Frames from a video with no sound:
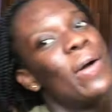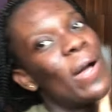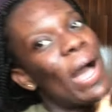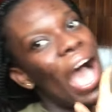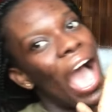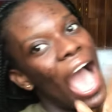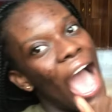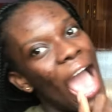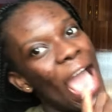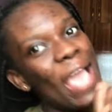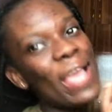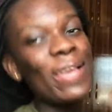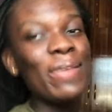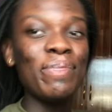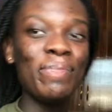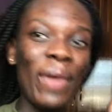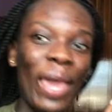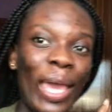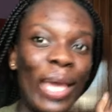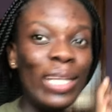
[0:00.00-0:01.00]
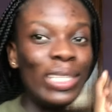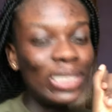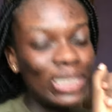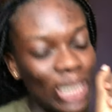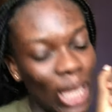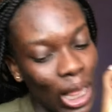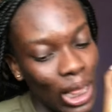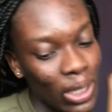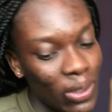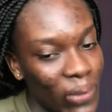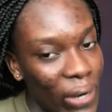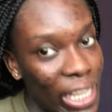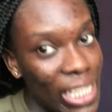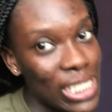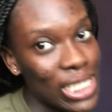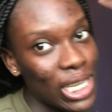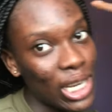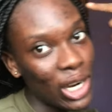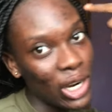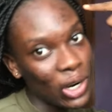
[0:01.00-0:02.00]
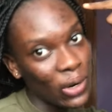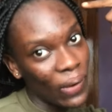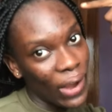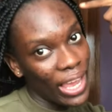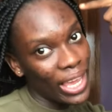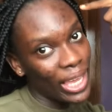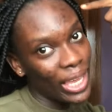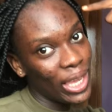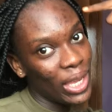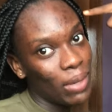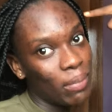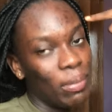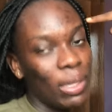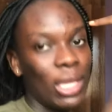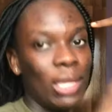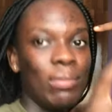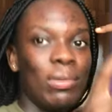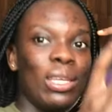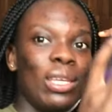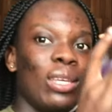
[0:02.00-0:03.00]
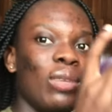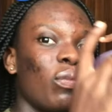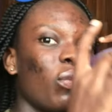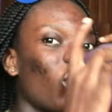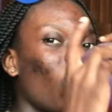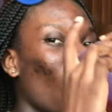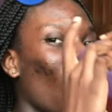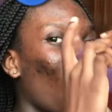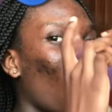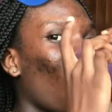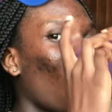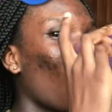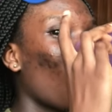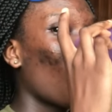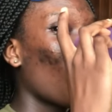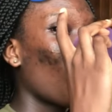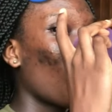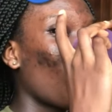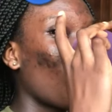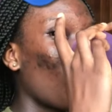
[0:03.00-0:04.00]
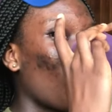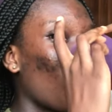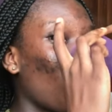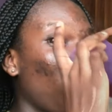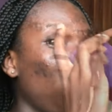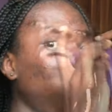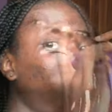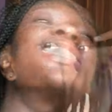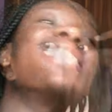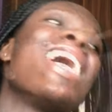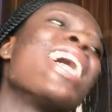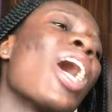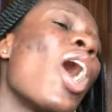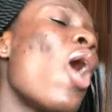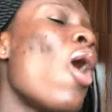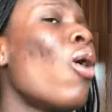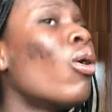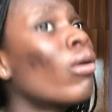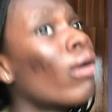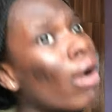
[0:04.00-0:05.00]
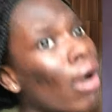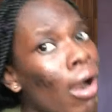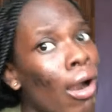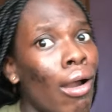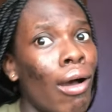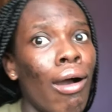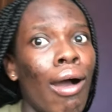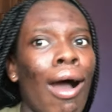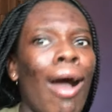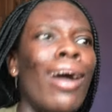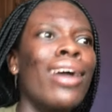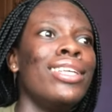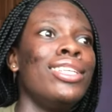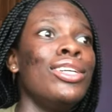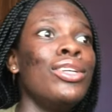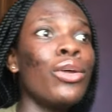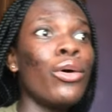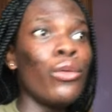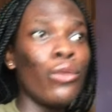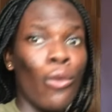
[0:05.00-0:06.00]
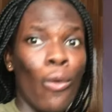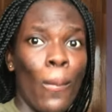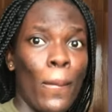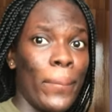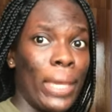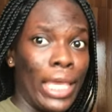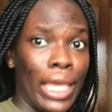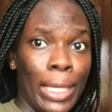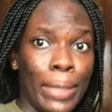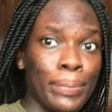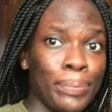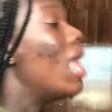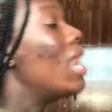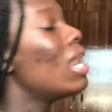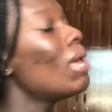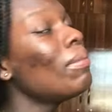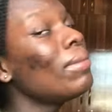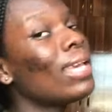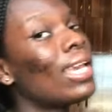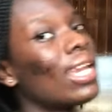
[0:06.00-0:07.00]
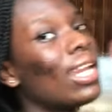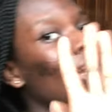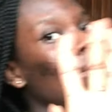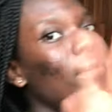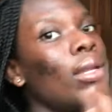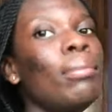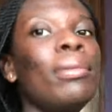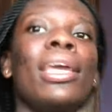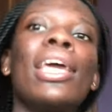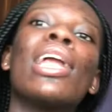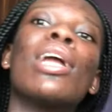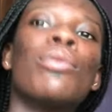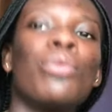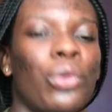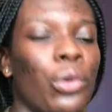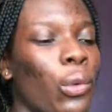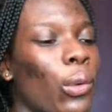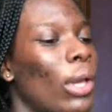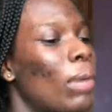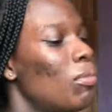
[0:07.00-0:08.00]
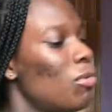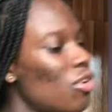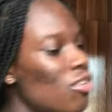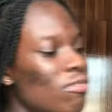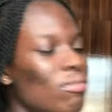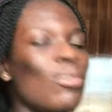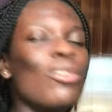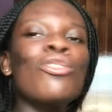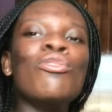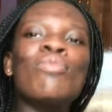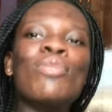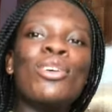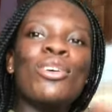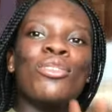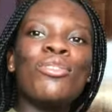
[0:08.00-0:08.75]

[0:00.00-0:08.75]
High pain tolerance girl right here, baby. I was like, oh girl, you don't know me. Let me get up real quick. Move.